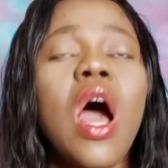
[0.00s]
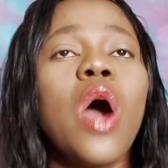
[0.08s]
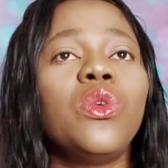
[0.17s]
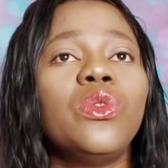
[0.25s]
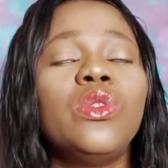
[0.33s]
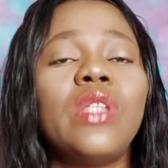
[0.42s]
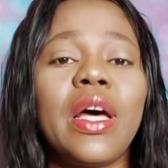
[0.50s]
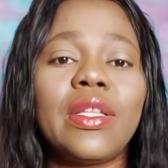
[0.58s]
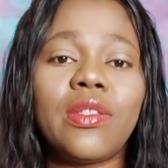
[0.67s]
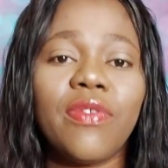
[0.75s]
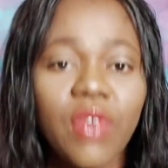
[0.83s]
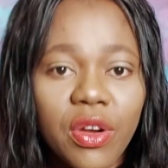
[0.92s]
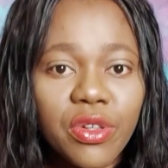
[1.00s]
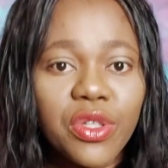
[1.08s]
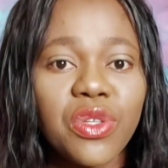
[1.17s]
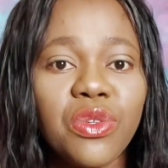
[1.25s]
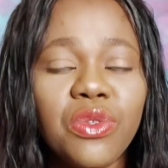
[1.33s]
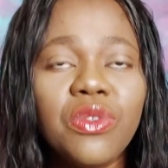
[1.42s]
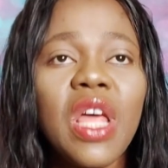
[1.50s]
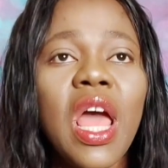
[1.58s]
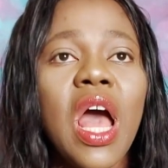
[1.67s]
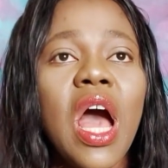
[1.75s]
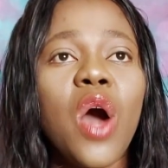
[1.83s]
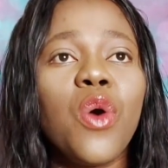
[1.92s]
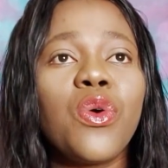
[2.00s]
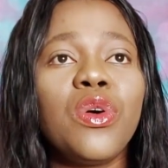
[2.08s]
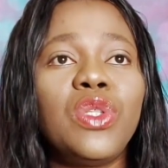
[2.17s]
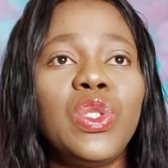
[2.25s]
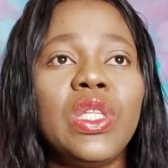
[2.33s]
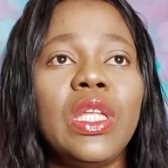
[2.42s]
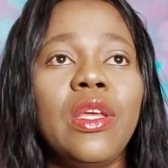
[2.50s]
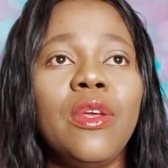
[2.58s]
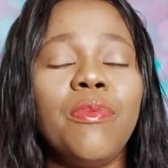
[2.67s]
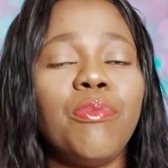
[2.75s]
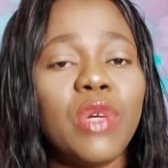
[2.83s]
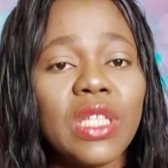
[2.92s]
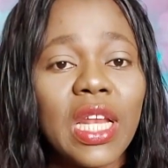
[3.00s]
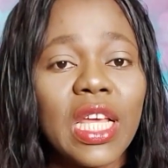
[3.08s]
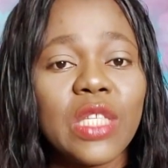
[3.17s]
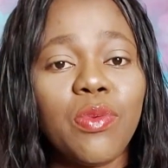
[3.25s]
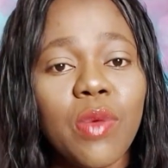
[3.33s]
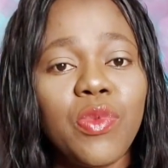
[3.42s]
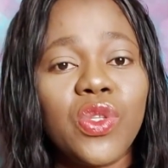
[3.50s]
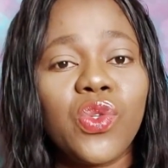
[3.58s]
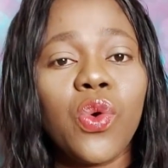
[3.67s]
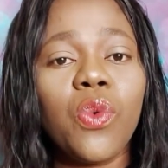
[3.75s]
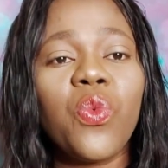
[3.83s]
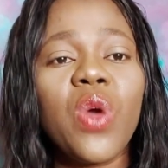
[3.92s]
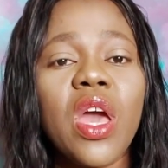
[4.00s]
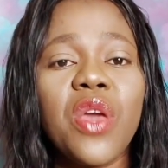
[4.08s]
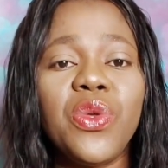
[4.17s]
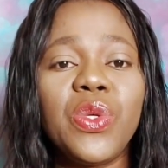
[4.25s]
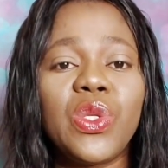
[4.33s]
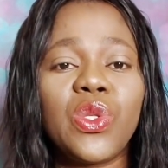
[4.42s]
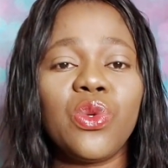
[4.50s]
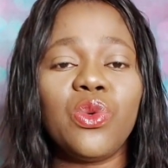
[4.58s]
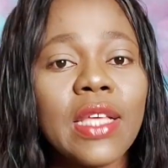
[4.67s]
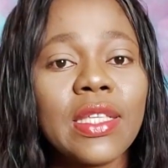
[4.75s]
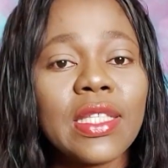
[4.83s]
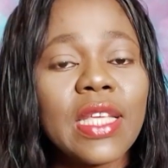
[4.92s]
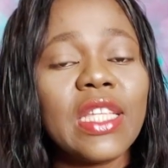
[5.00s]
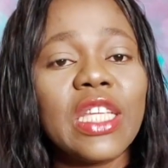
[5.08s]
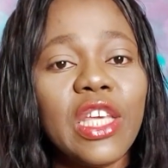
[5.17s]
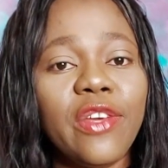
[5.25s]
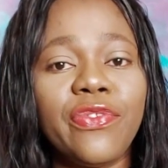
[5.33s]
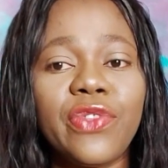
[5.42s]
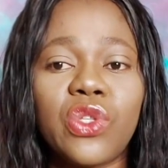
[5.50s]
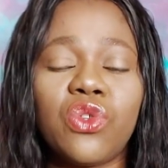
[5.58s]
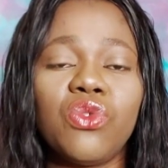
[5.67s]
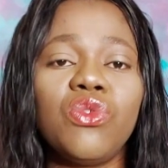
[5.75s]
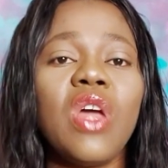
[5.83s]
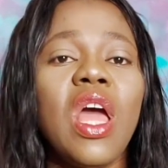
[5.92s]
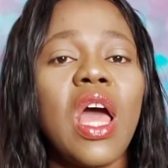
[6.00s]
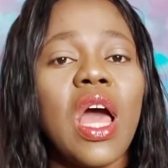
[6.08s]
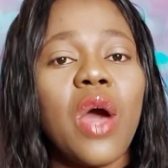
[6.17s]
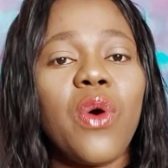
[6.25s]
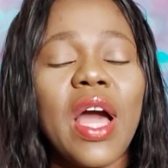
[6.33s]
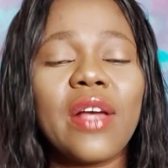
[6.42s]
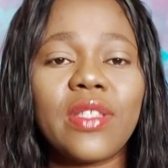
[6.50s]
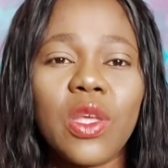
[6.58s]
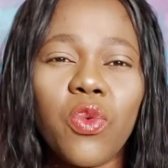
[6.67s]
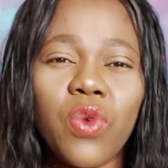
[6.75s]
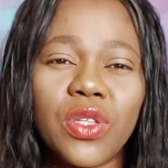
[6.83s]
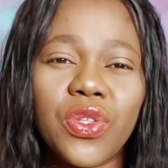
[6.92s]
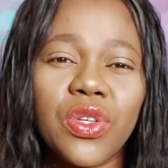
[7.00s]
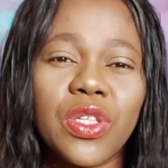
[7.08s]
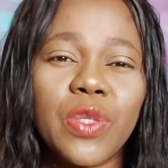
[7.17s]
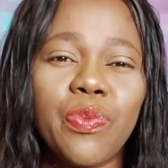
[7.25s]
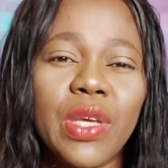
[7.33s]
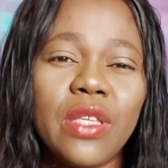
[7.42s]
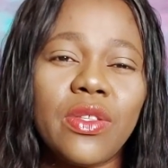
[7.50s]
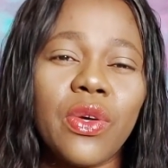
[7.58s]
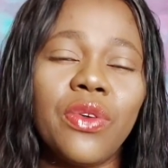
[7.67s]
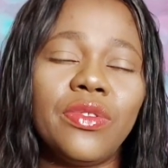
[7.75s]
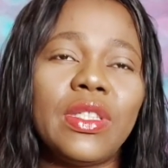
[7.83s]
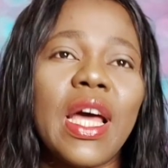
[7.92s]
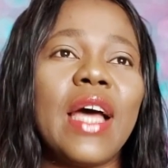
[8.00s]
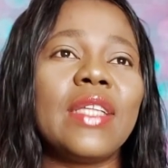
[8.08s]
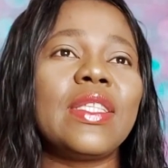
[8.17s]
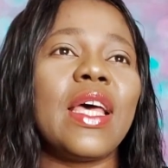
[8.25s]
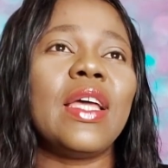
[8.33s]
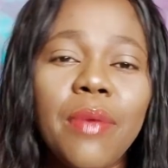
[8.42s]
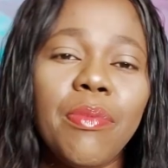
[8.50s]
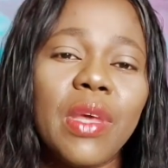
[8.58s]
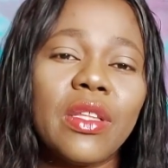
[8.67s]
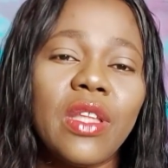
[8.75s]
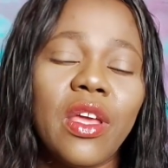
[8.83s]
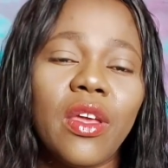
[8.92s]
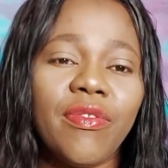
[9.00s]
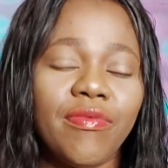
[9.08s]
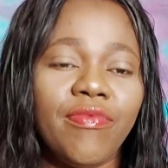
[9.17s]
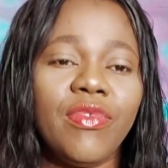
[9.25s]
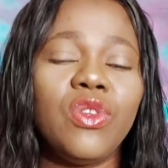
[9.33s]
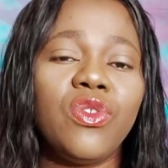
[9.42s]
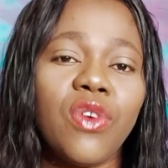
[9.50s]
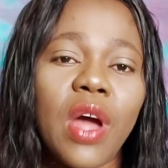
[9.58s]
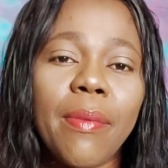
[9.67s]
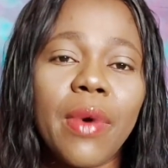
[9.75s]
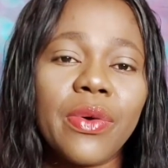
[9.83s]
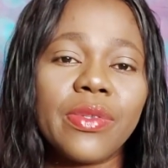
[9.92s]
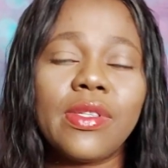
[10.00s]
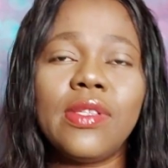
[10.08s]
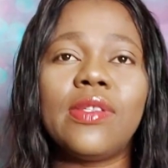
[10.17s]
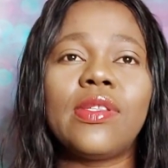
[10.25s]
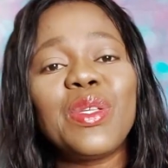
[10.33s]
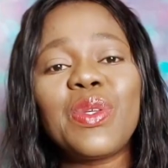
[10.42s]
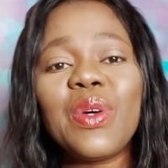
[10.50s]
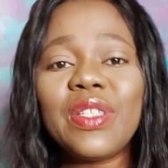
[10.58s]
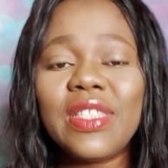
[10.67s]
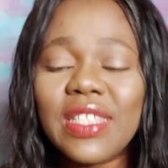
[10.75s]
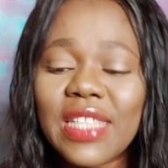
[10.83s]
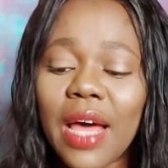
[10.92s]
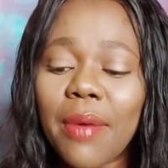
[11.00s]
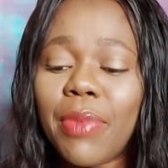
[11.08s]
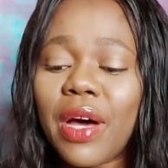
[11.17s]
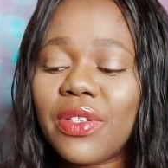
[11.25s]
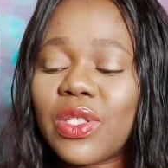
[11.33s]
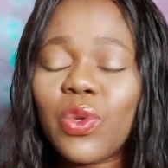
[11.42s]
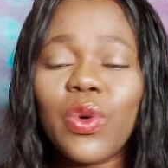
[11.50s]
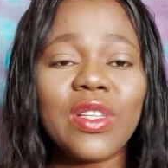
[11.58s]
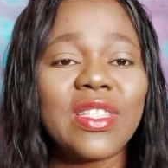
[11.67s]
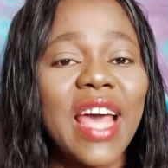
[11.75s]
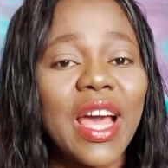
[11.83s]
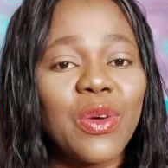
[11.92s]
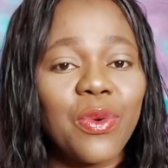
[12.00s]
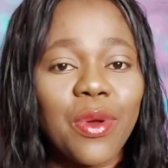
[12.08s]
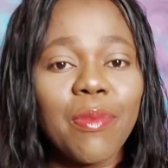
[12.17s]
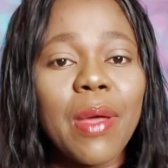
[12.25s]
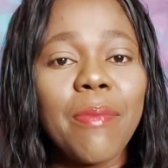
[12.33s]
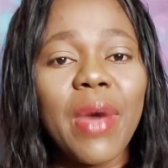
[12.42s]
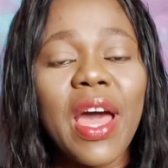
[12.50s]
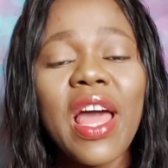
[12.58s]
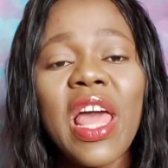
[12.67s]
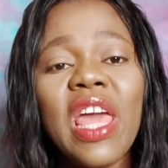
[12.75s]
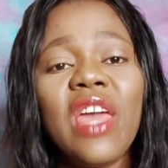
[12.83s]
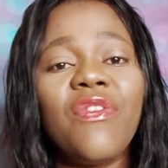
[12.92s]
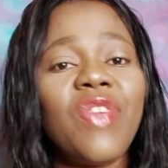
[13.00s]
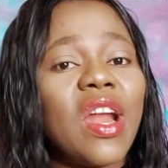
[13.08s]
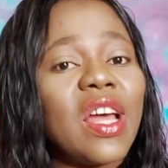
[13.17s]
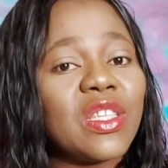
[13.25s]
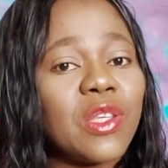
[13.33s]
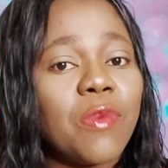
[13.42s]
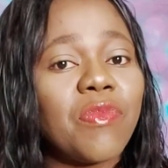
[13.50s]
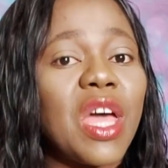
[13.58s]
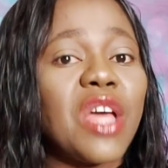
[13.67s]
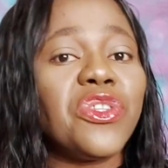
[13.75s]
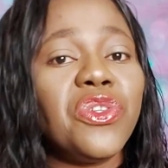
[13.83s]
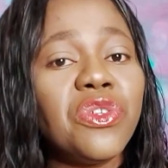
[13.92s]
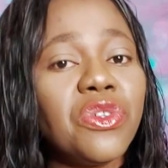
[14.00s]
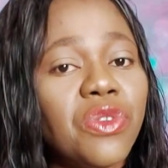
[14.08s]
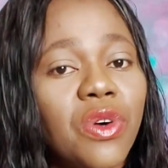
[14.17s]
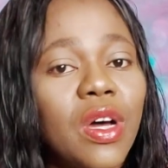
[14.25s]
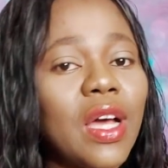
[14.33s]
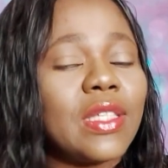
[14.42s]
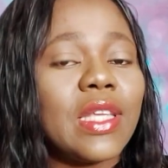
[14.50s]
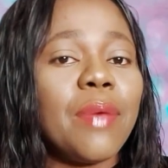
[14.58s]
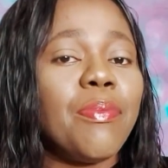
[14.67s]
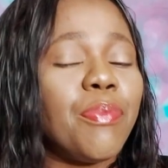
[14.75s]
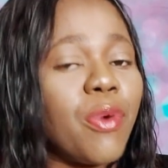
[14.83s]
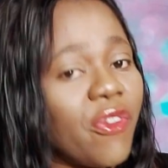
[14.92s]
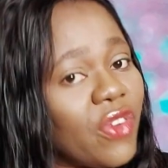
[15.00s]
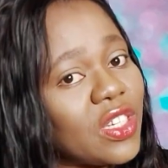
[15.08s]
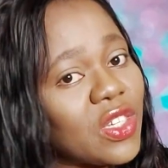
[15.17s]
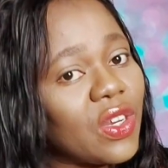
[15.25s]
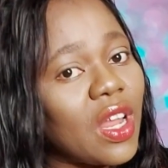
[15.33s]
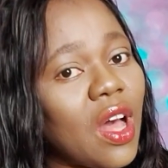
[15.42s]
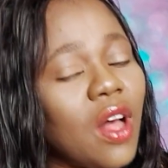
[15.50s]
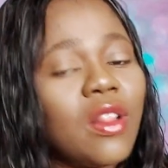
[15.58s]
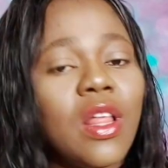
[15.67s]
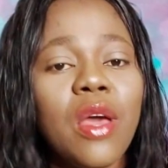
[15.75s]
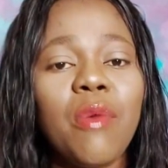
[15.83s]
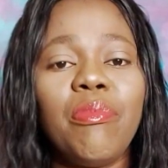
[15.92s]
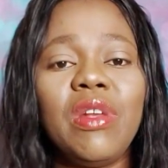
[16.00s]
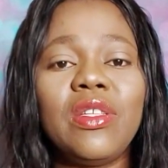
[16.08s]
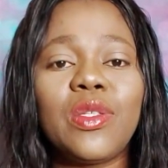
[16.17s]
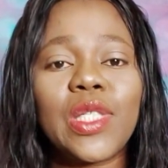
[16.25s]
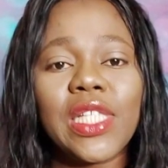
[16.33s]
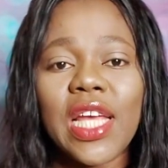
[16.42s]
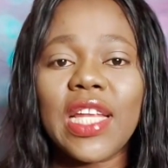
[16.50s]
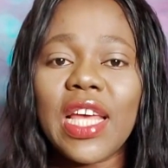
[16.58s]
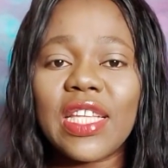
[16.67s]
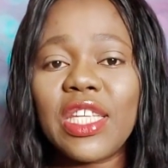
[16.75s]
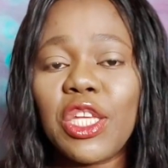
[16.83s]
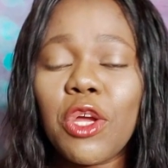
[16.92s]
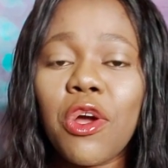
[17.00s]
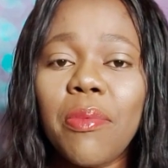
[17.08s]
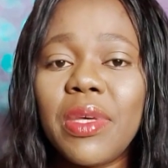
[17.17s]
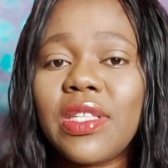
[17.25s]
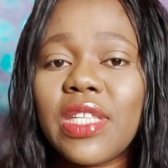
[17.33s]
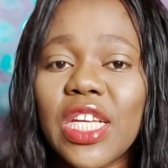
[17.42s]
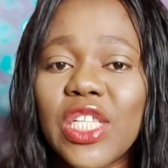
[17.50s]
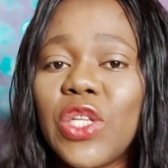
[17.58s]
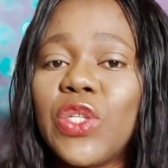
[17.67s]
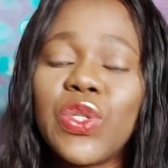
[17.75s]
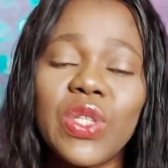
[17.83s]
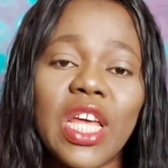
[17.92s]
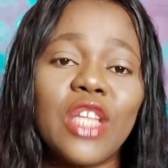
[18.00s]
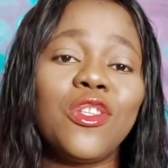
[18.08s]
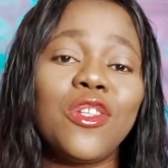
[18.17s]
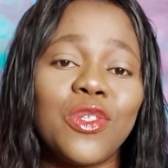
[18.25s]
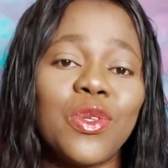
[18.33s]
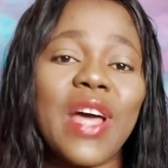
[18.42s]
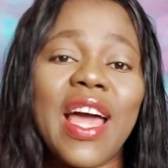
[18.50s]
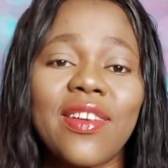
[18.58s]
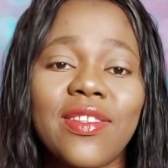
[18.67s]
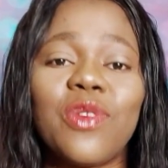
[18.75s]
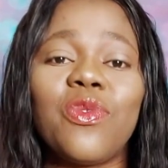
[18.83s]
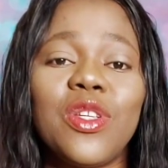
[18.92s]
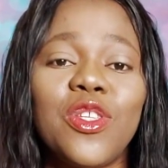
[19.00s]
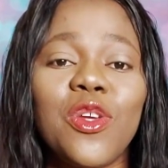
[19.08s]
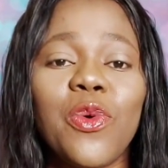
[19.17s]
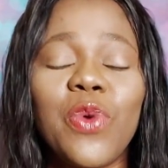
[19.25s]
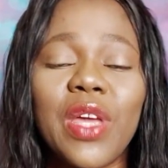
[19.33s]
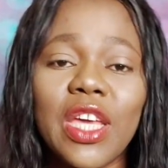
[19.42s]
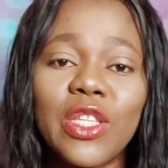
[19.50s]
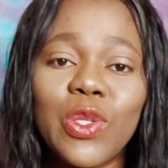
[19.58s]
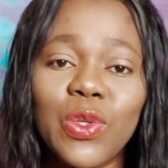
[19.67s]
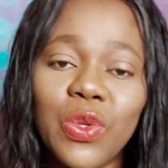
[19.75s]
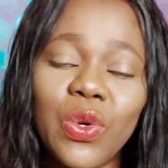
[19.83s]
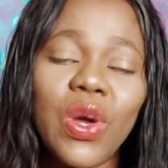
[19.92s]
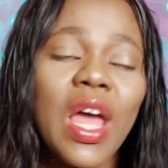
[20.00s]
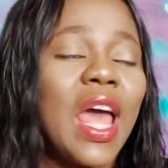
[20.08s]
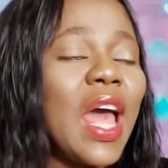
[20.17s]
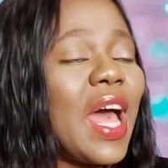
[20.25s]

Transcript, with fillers: I will do that very soon. I will go to the Godless Babies Home where I used to send gifts to. I will ask them questions based on that and make the video about it. So these are about what I could remember. If there are some that you know as a professional, please share that in the comment section so that those who ask the question will get to know.